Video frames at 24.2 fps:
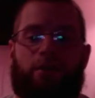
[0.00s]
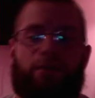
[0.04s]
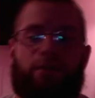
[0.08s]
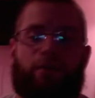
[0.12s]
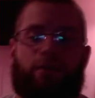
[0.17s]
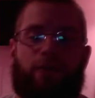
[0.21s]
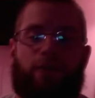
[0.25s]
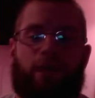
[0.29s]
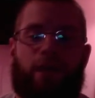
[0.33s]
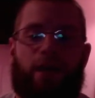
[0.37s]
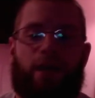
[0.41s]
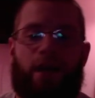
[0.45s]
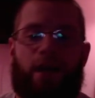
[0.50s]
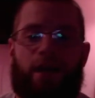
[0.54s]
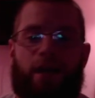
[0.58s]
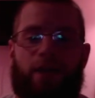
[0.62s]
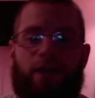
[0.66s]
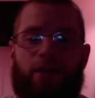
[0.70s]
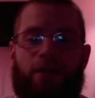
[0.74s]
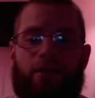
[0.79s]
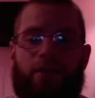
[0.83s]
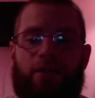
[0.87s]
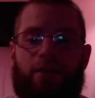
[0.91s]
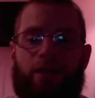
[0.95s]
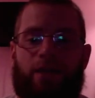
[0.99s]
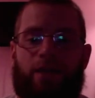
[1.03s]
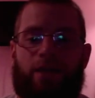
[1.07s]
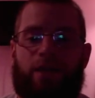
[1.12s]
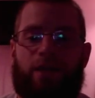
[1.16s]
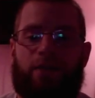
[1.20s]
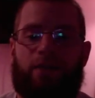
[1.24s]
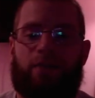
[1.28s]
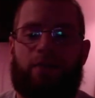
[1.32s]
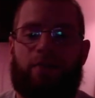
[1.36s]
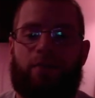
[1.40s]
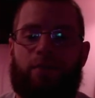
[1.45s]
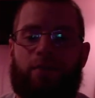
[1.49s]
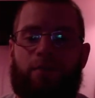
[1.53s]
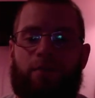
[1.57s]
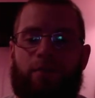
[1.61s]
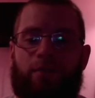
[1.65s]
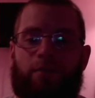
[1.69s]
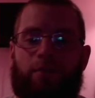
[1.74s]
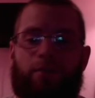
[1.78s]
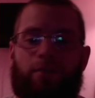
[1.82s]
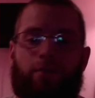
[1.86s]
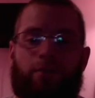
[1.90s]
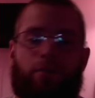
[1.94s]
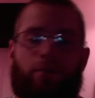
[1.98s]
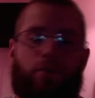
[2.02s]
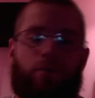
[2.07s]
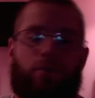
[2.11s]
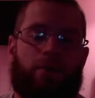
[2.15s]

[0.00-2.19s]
10 athletes had symptoms before